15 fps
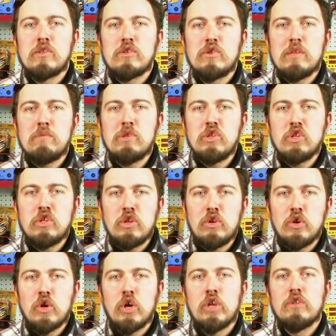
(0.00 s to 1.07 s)

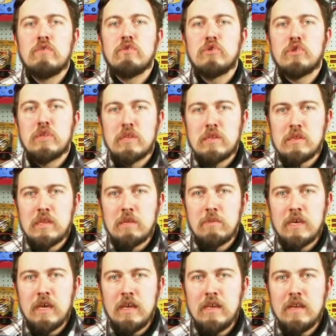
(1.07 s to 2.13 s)
174
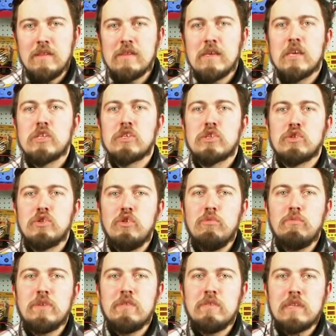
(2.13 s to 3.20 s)
to
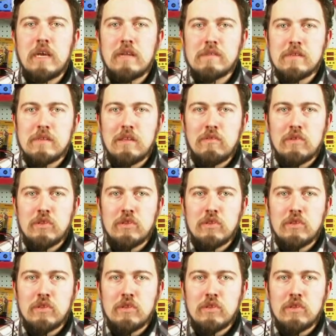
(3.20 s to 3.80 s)
230 MHz,